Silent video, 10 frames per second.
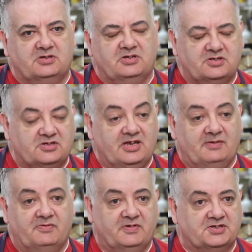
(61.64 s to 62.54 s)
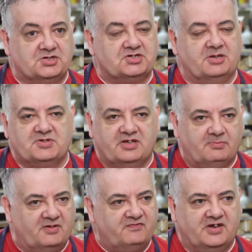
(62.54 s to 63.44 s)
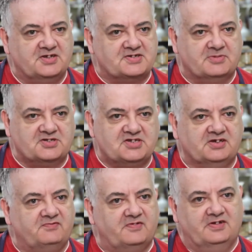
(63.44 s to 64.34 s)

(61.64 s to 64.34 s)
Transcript: to, is everything just seems to hit my face and my teeth.